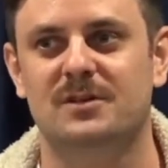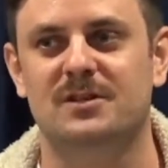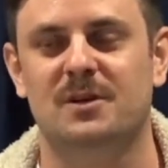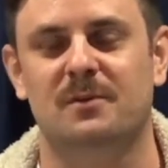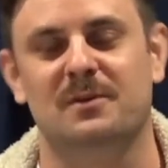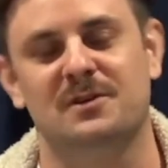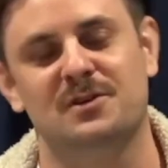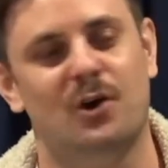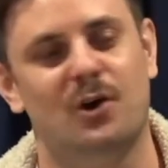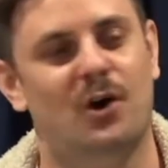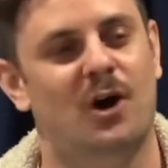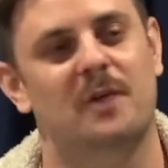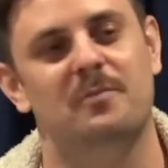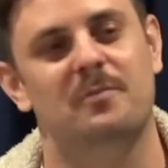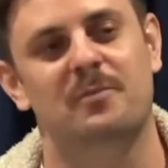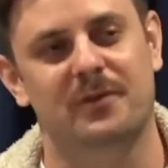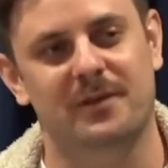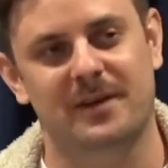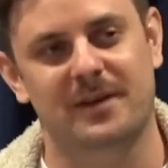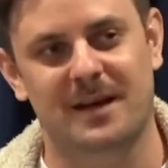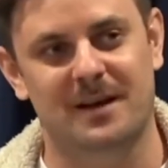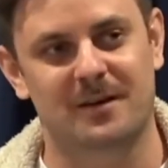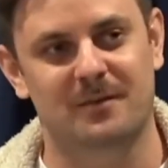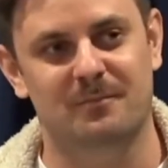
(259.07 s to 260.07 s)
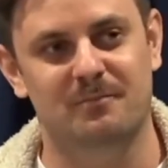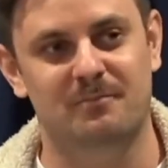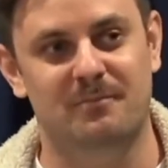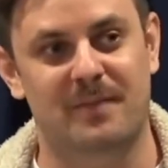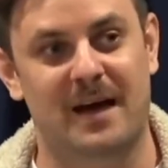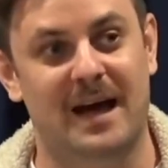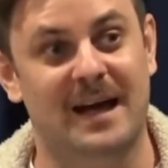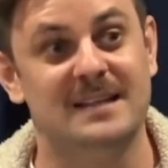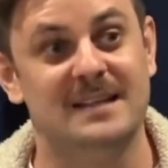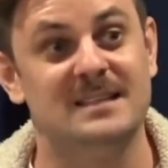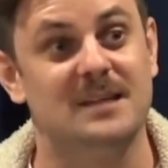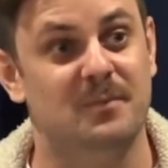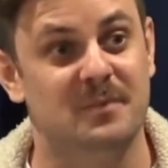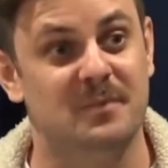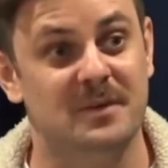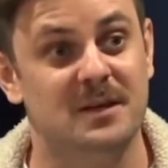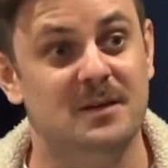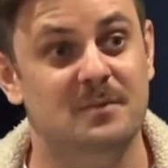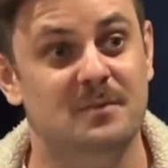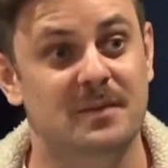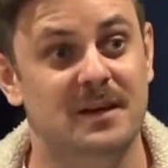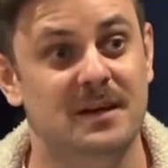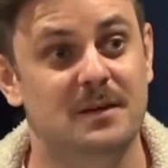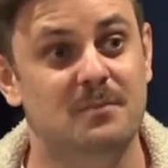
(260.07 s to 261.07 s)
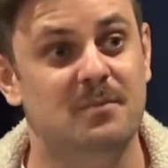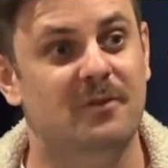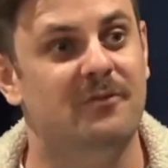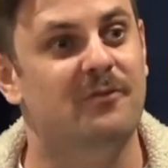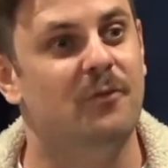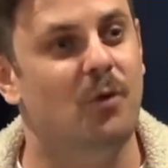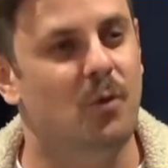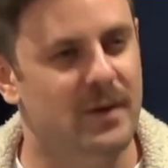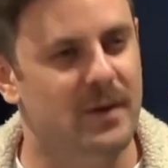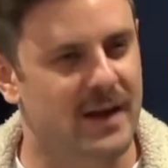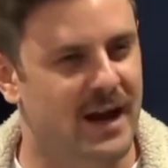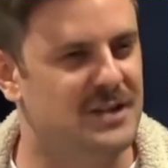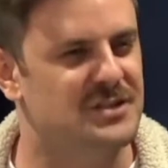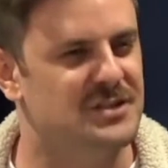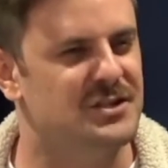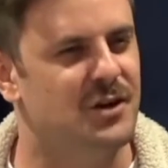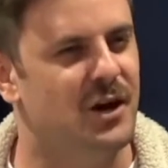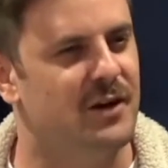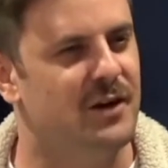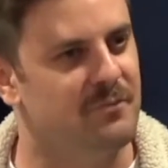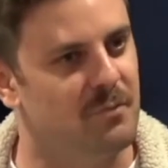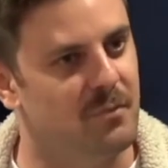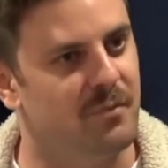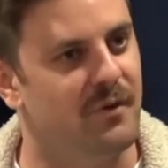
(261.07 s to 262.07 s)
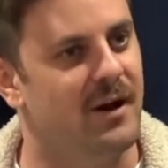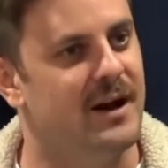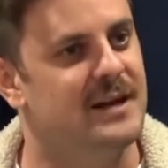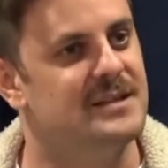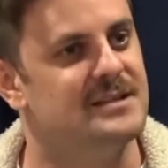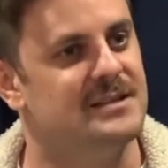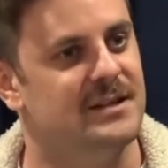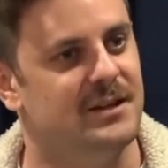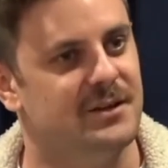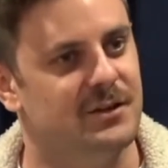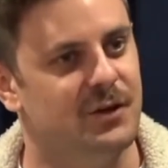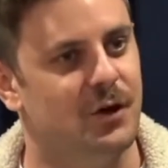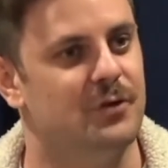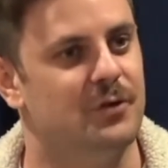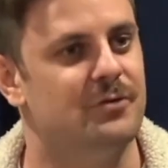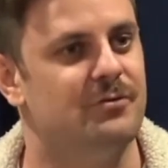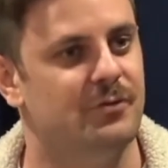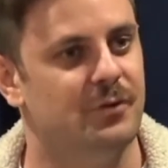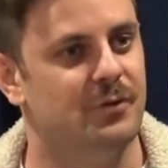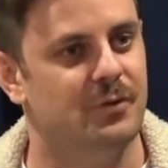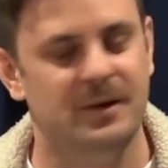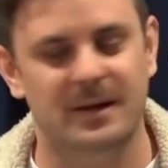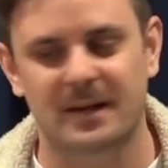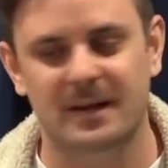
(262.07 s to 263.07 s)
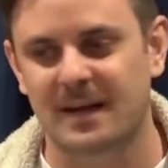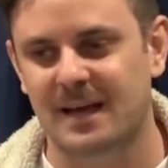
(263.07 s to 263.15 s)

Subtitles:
much hype on how bad something can be before we actually kind of embrace it and go through it.